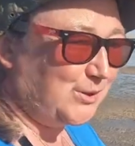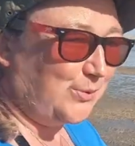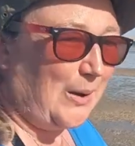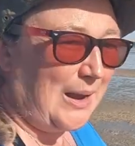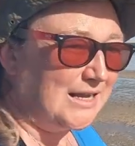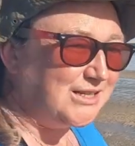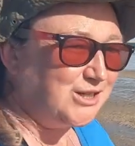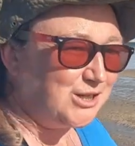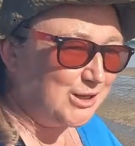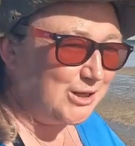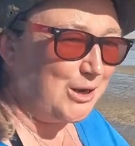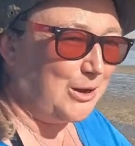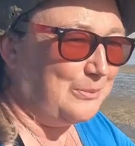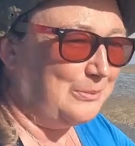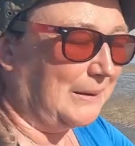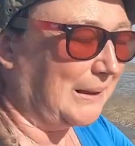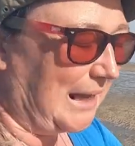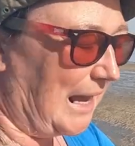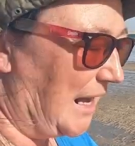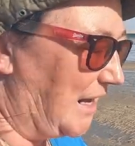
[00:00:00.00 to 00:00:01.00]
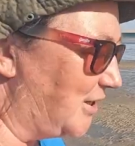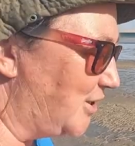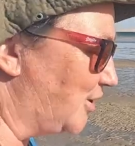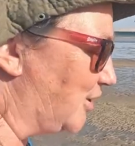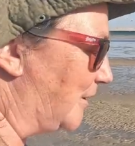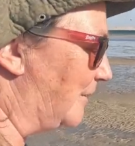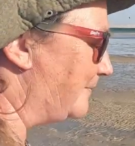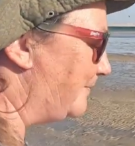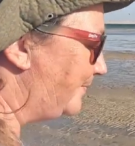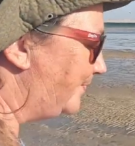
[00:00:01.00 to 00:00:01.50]
to add to the
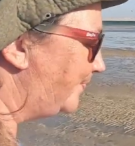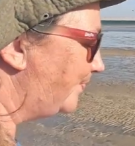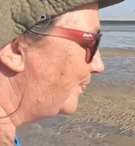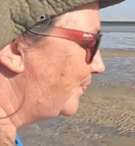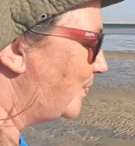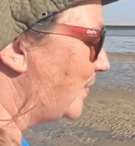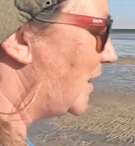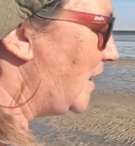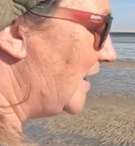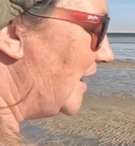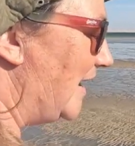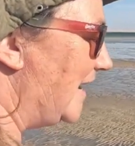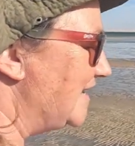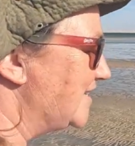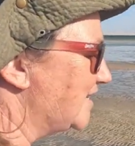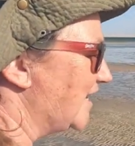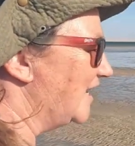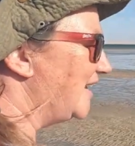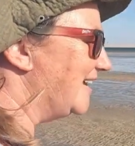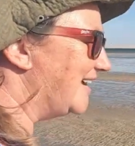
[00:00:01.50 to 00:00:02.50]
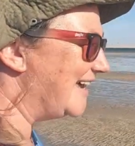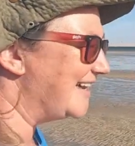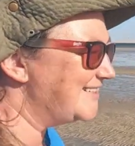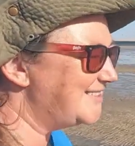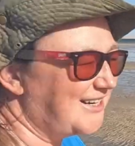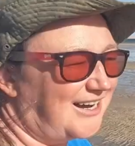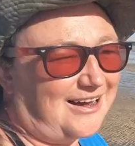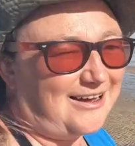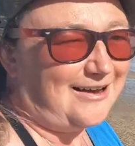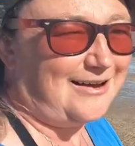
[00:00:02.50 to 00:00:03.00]
complication, it's going to get
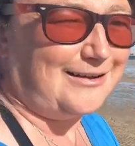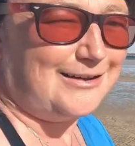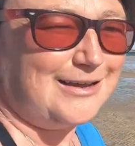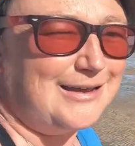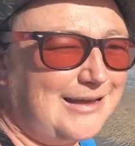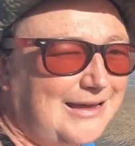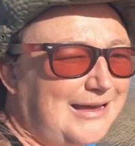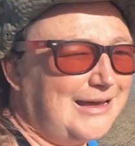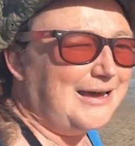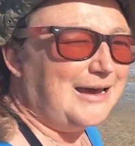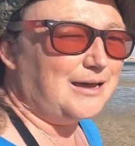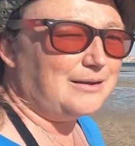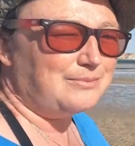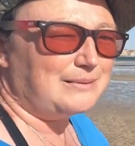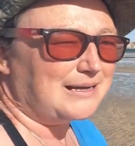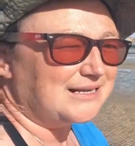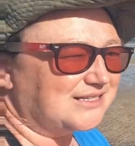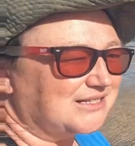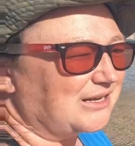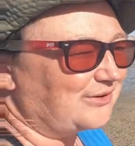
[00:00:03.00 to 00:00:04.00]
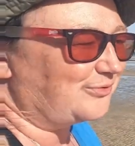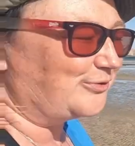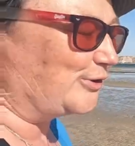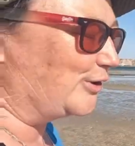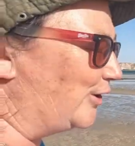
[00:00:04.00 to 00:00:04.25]
dark at about 7